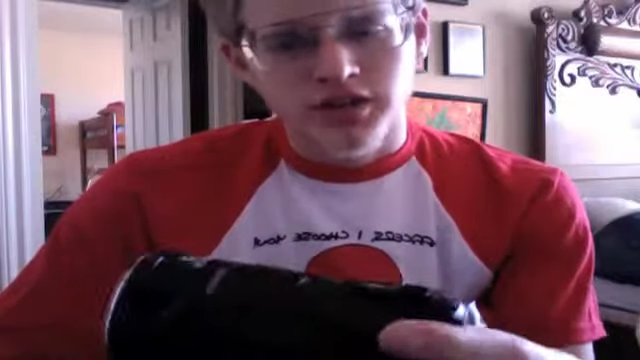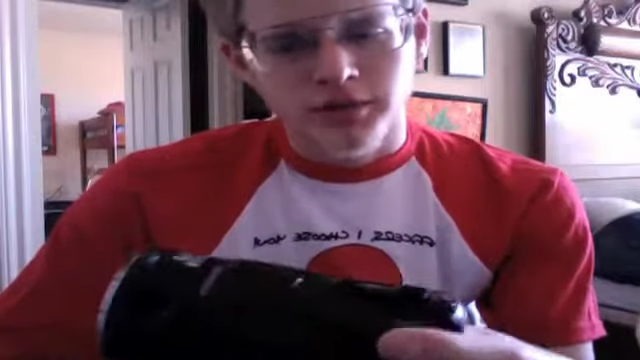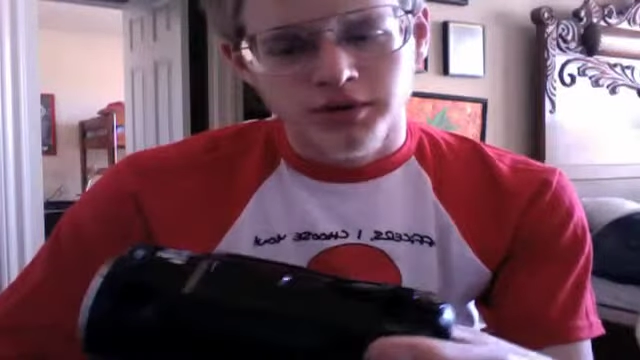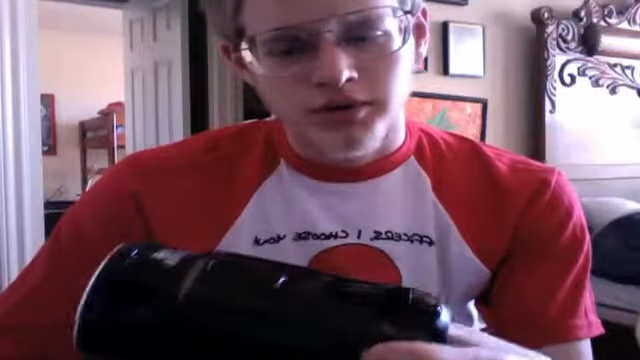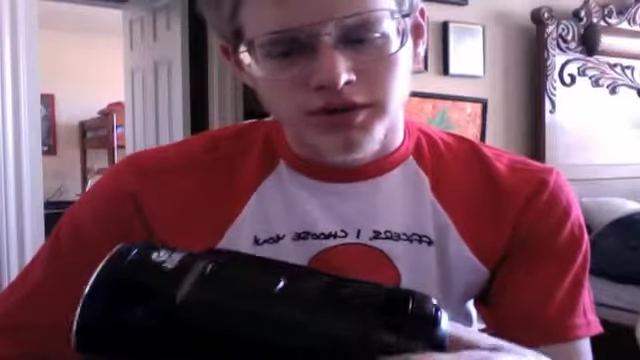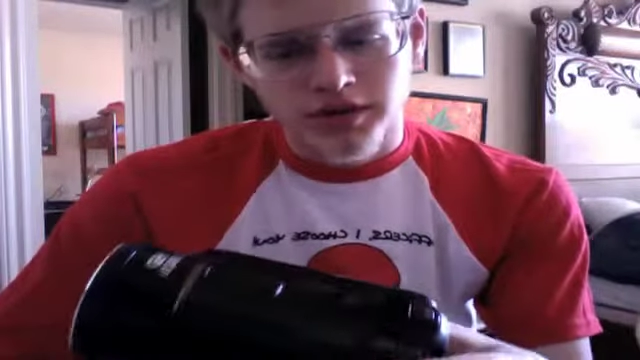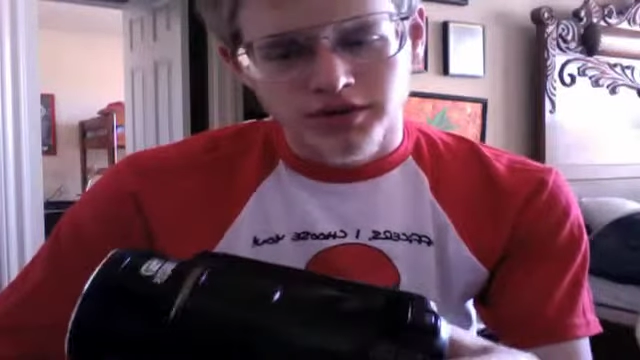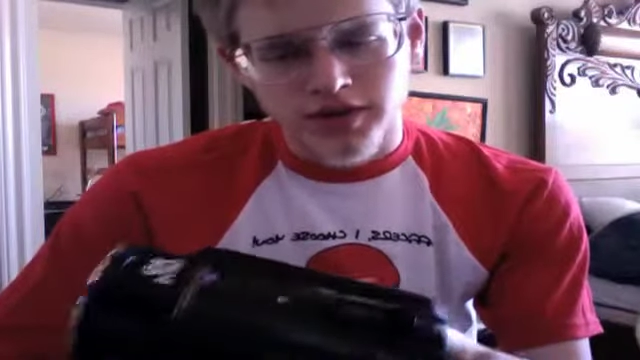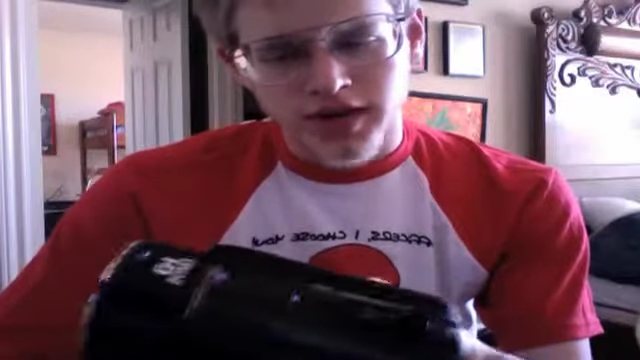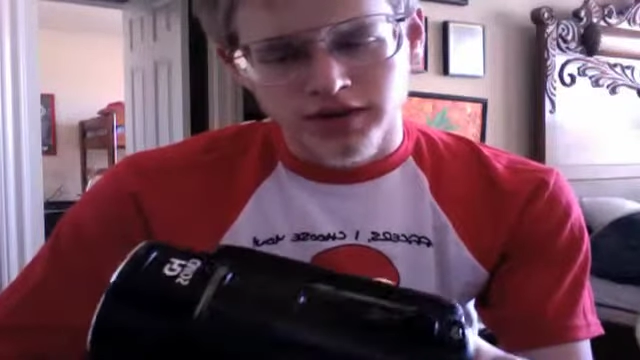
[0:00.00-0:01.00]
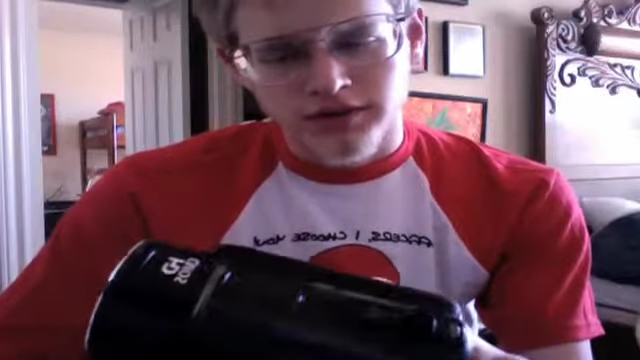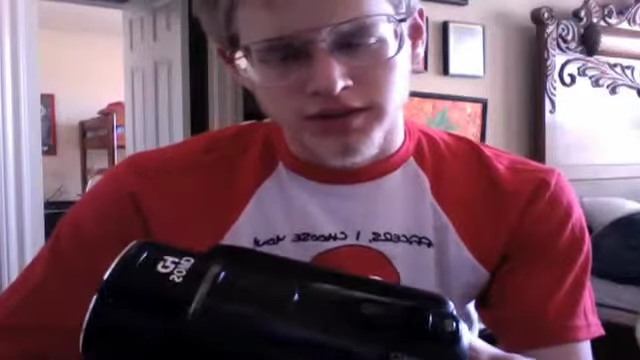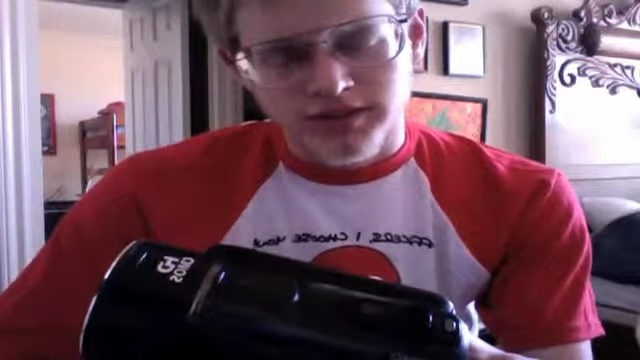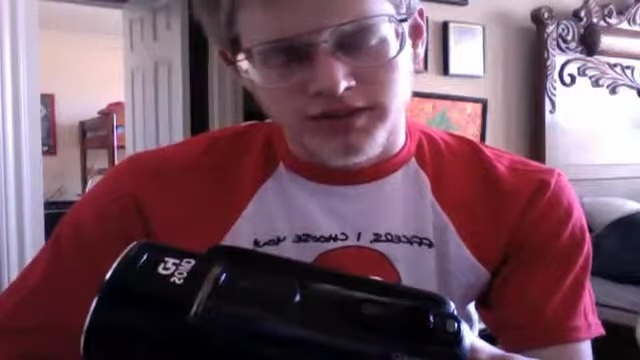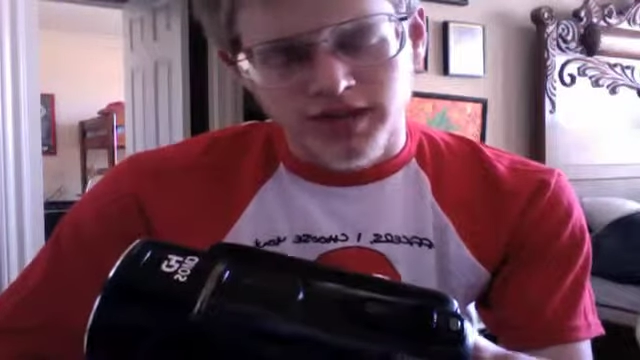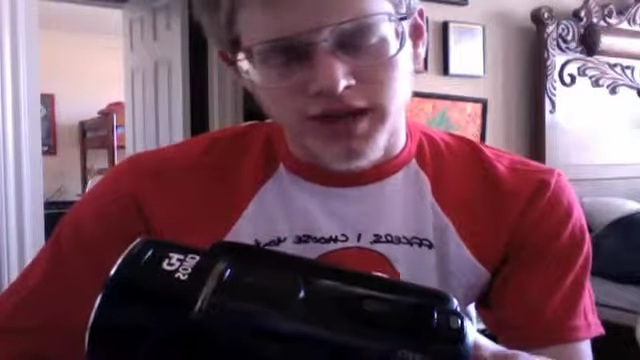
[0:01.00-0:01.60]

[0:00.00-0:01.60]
Terminator with another Canon Vixia